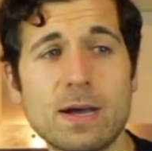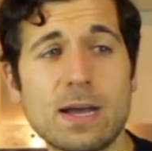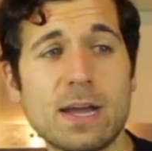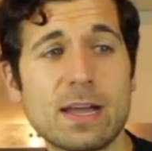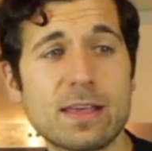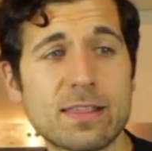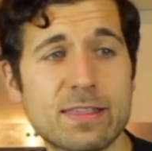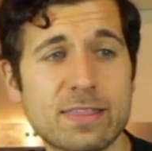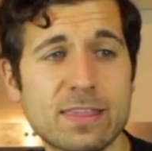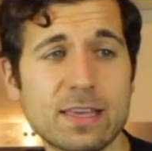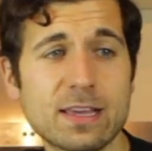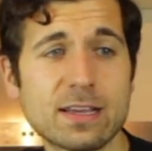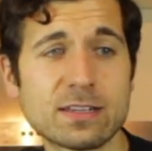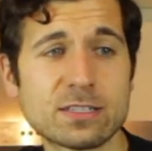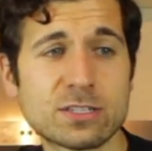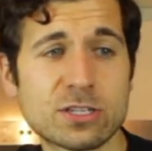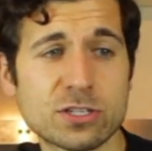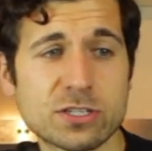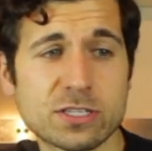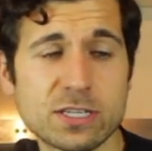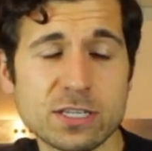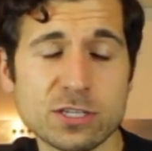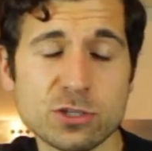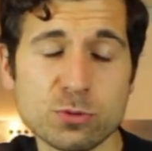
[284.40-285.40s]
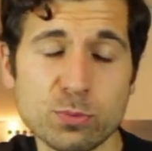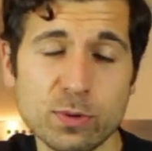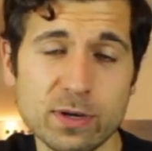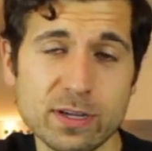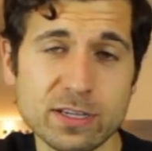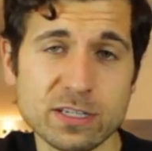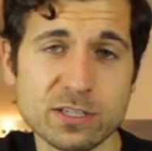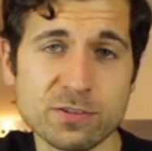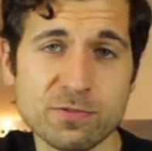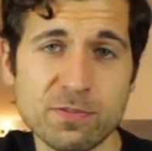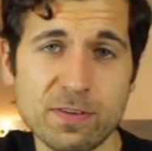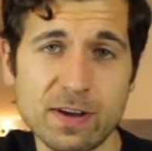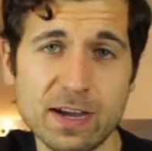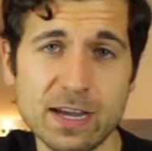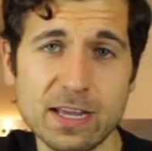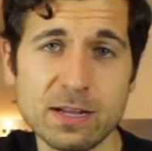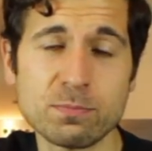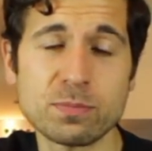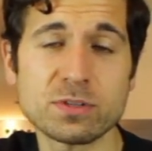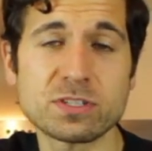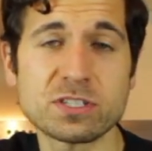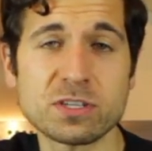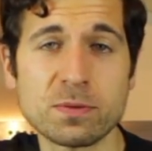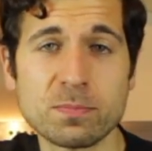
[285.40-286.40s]
I think just this way is
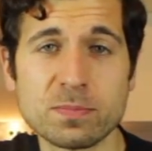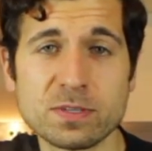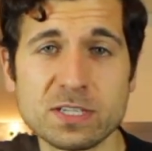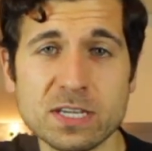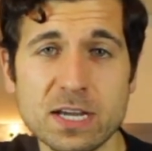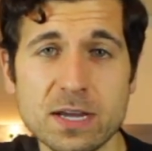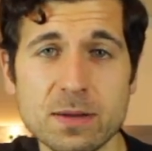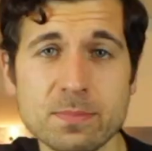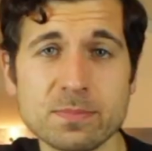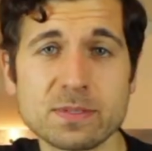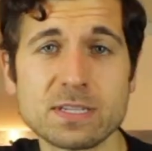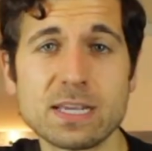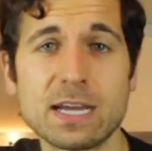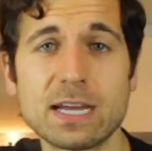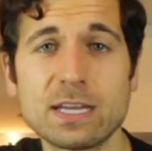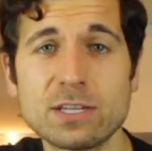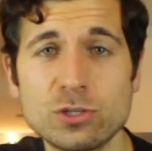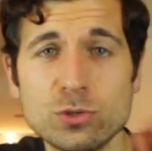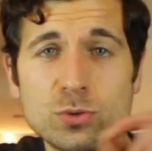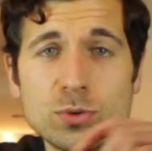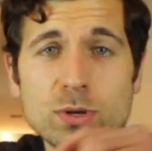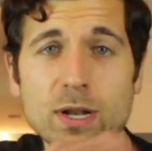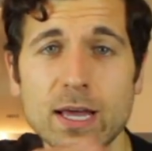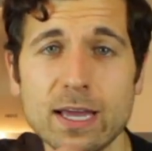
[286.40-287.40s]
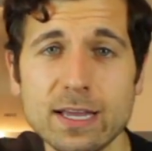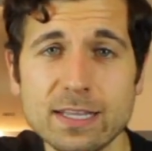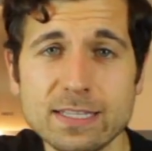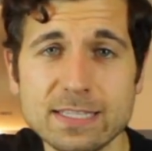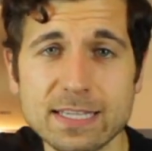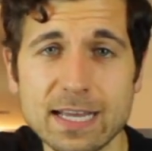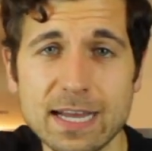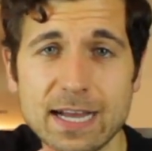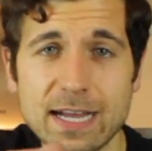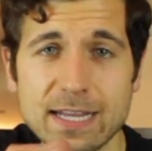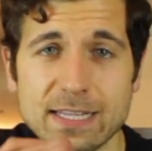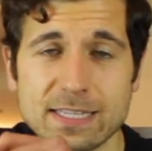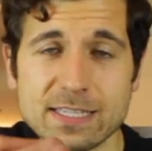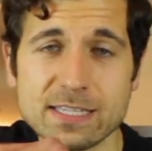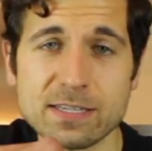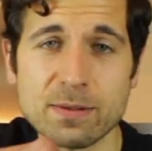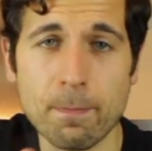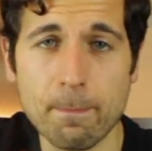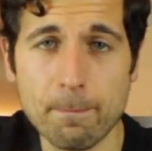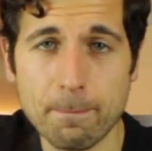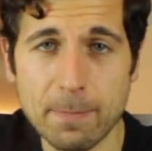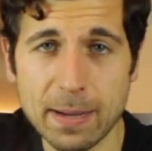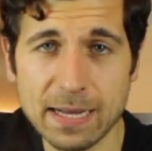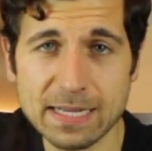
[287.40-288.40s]
fine, but sometimes I do like to add
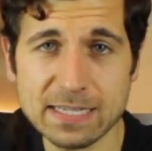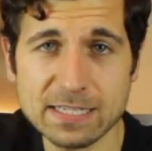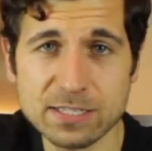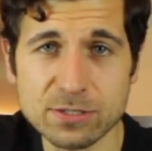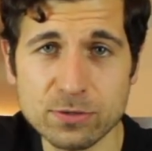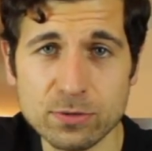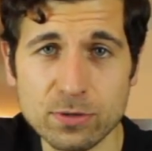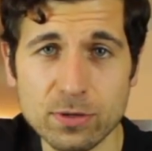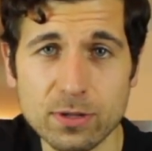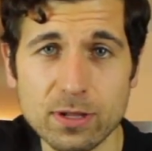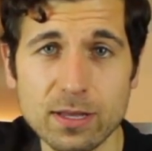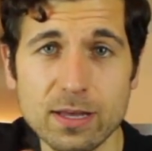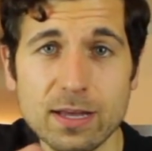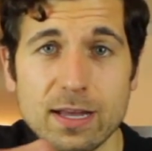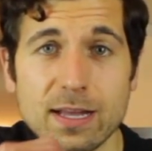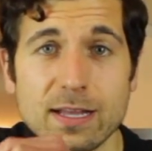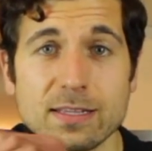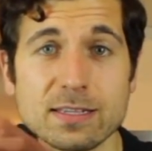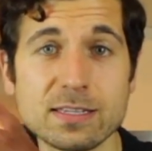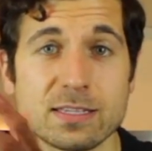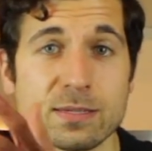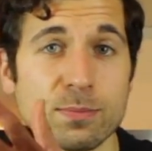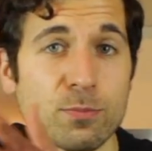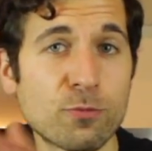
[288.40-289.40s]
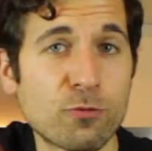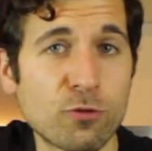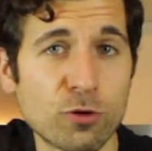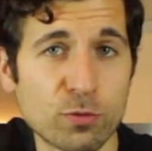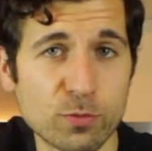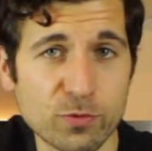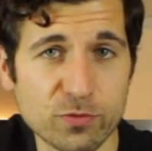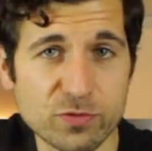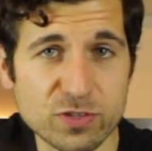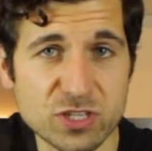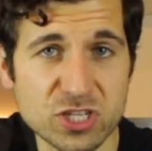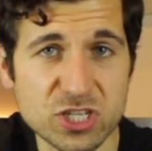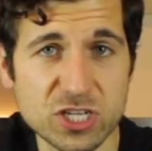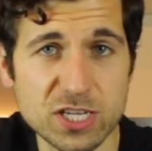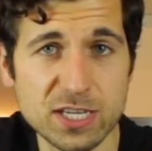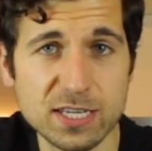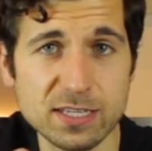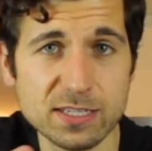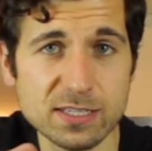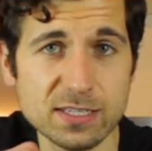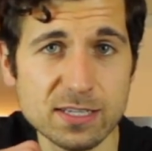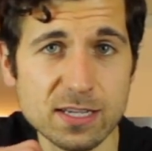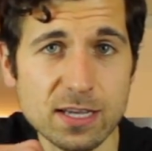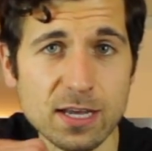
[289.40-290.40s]
some basil and some form of
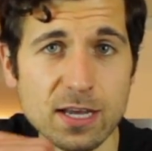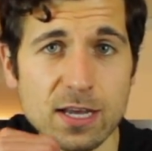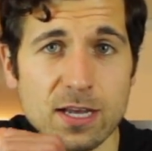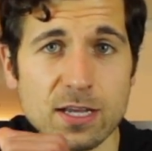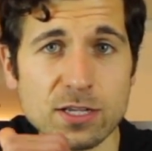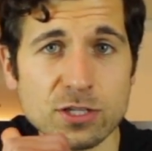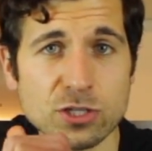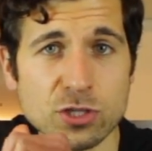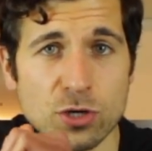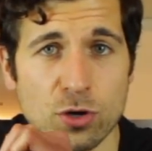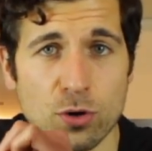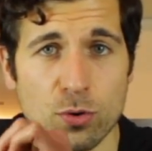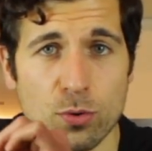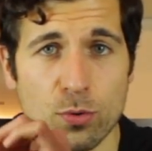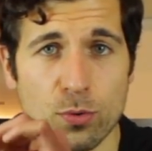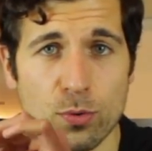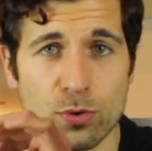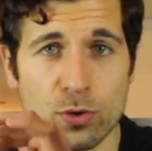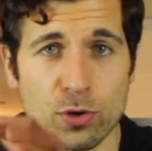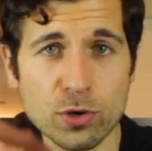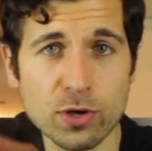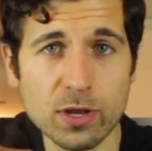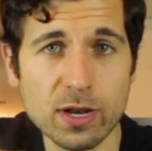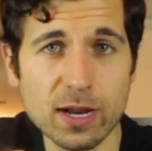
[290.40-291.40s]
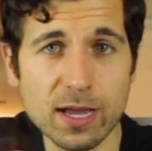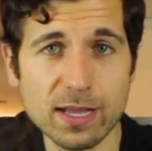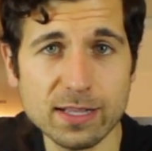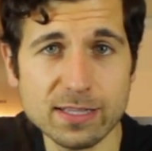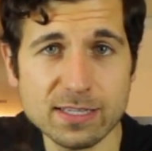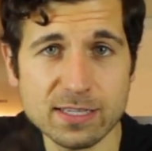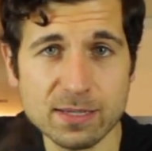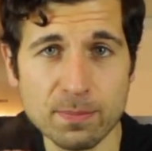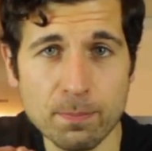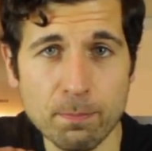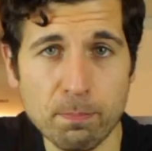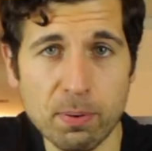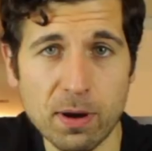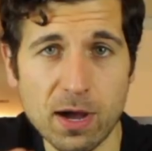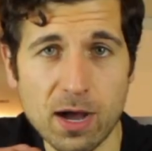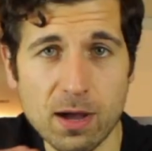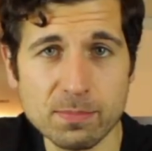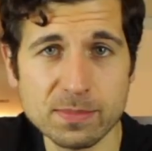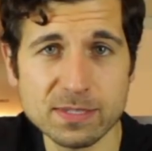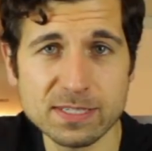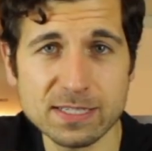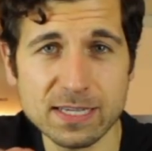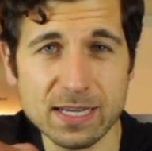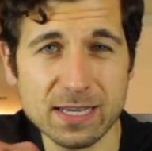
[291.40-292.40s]
cheese. So you could add some
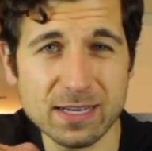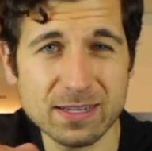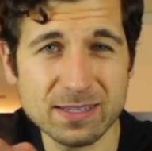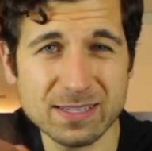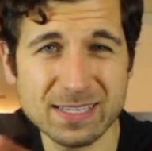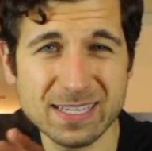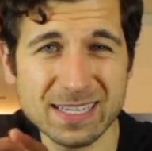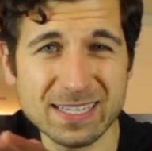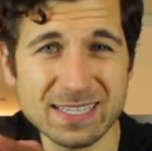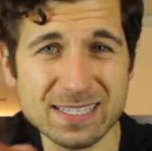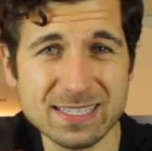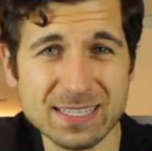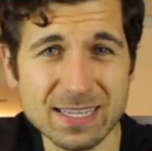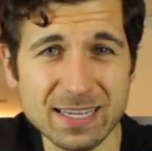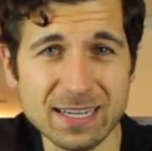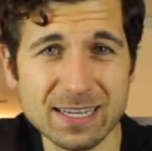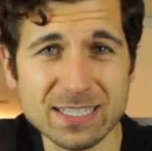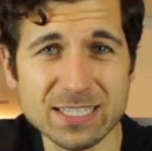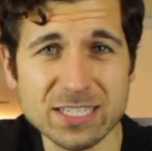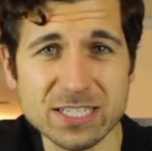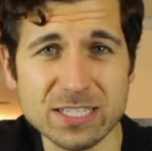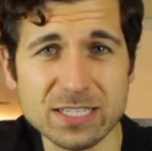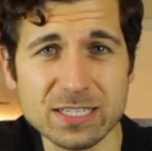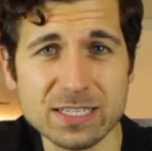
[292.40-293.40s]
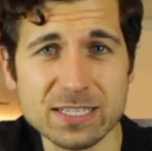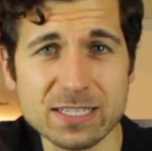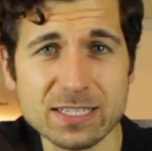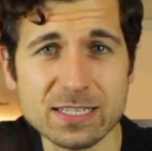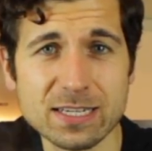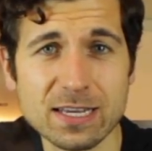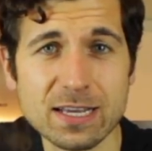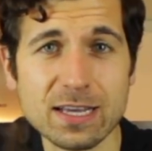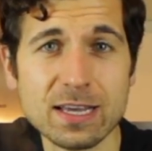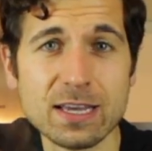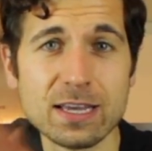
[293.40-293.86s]
Parmesan, tastes delicious.